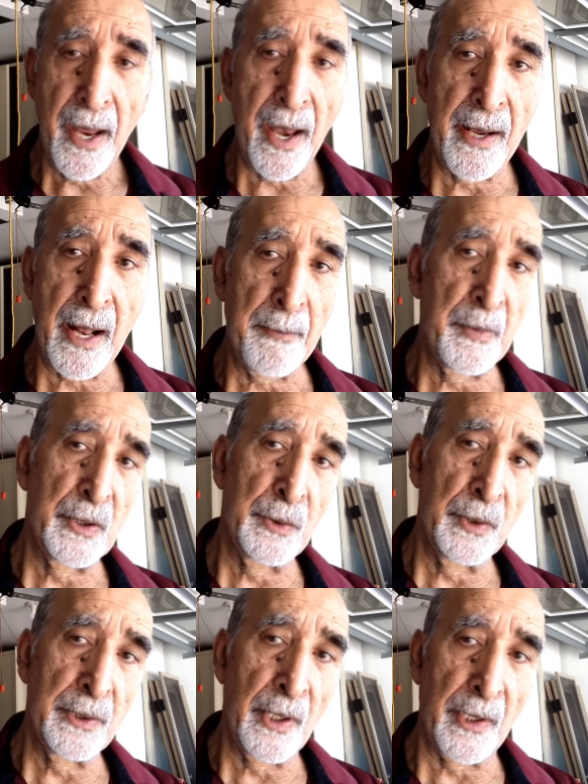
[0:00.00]
And I've been
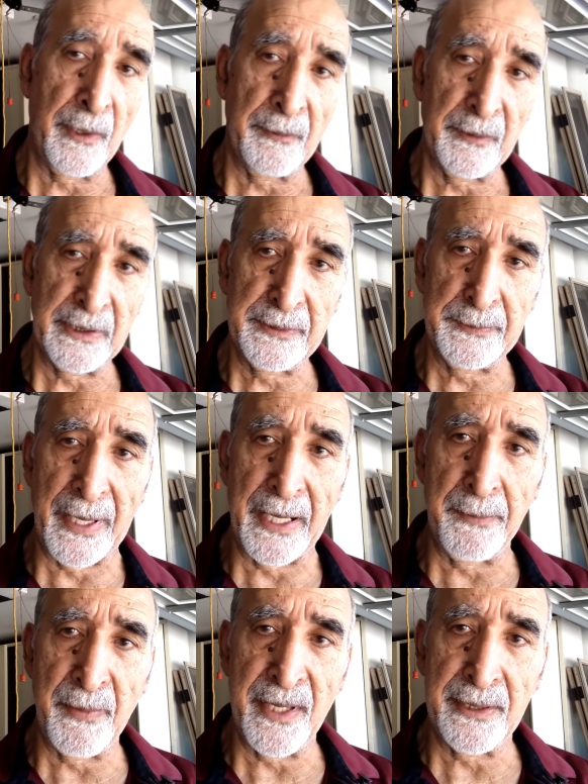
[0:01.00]
doing a lot
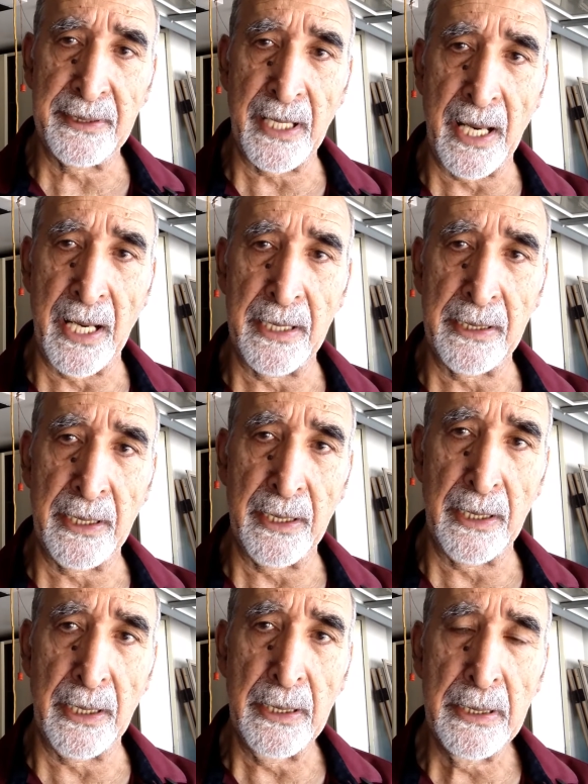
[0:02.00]
experiments, and
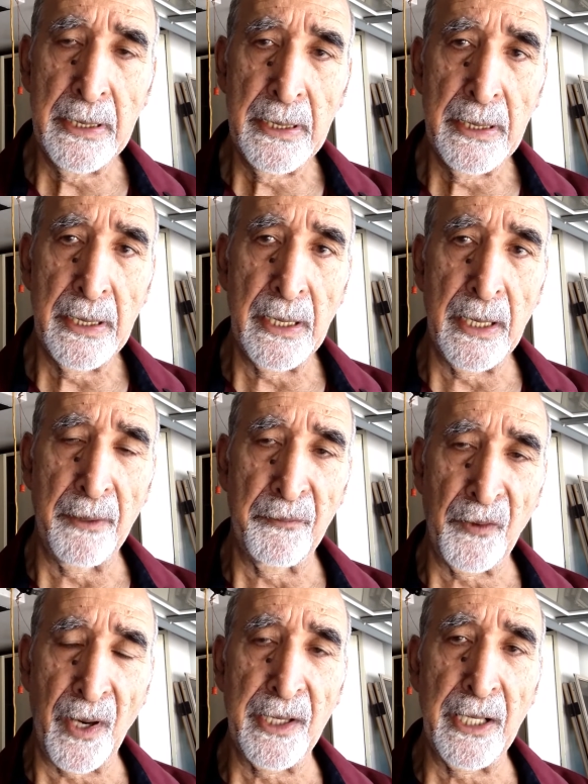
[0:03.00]

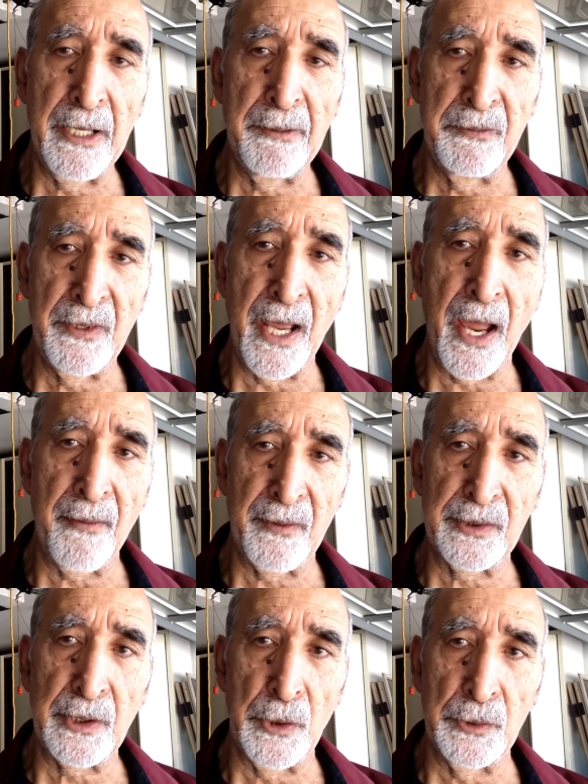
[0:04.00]
finally we have
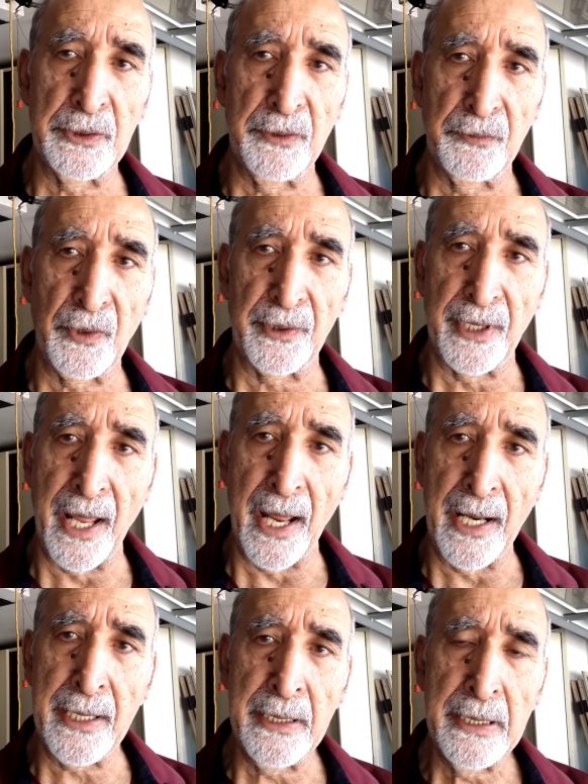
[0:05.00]
a solution for that.